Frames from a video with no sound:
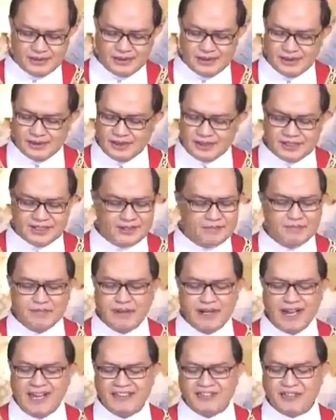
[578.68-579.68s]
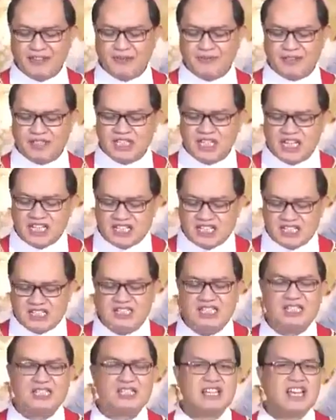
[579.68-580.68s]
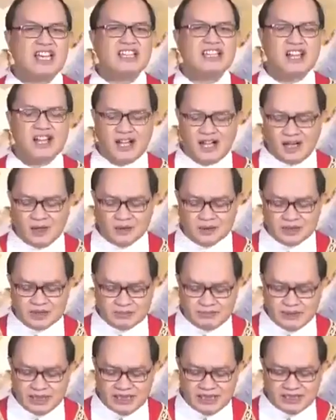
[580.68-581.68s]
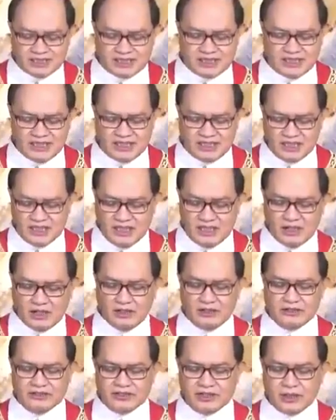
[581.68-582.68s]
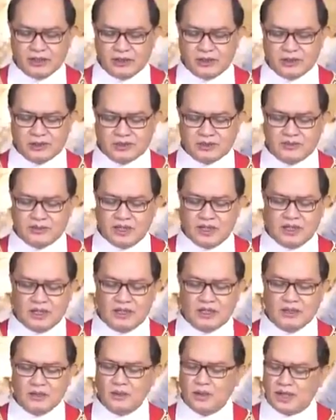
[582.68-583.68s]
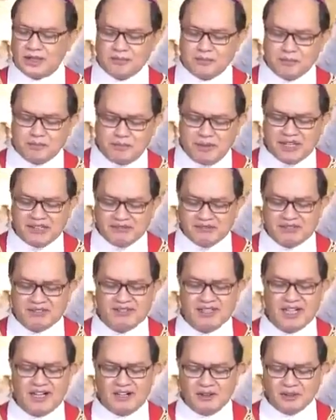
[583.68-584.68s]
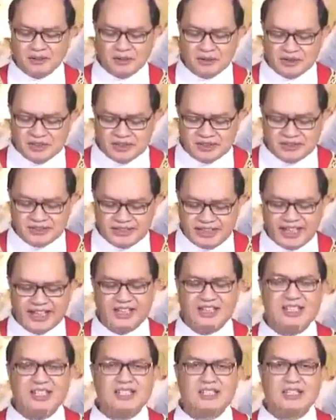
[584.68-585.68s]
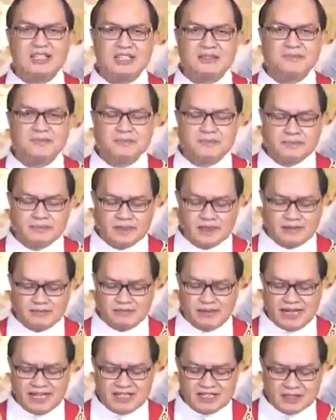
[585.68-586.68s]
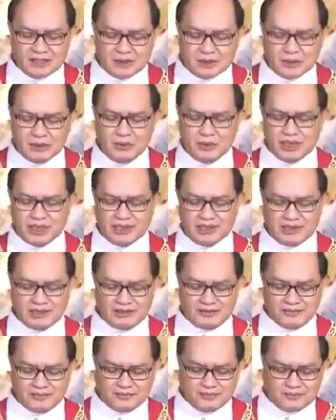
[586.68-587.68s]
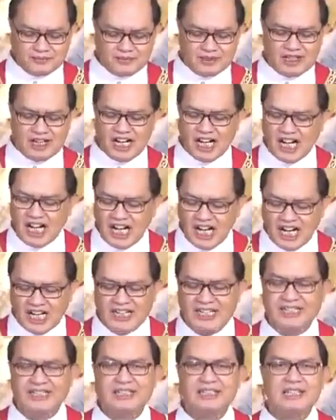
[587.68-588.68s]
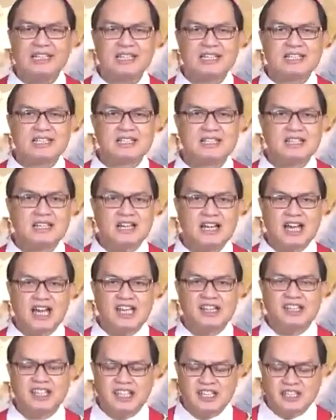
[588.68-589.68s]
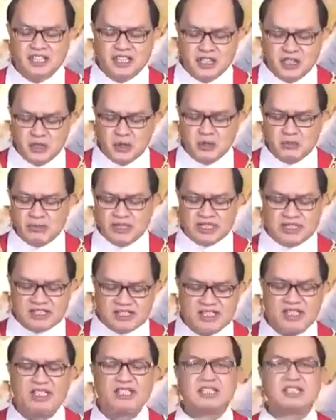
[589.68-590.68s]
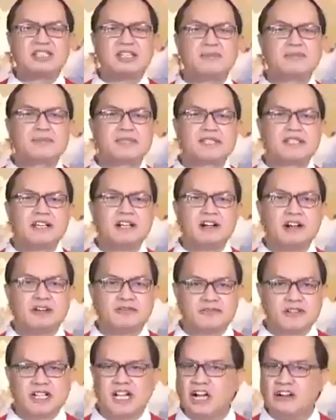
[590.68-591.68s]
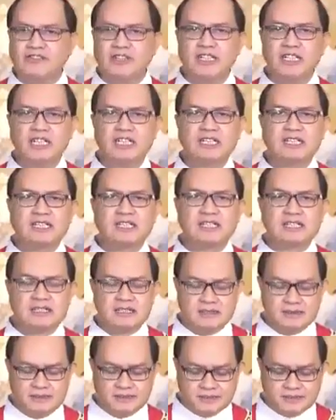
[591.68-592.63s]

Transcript: It is the breath of justice and accountability on those who are pinned down on their necks by cruel, heartless, and inhuman systems of governance.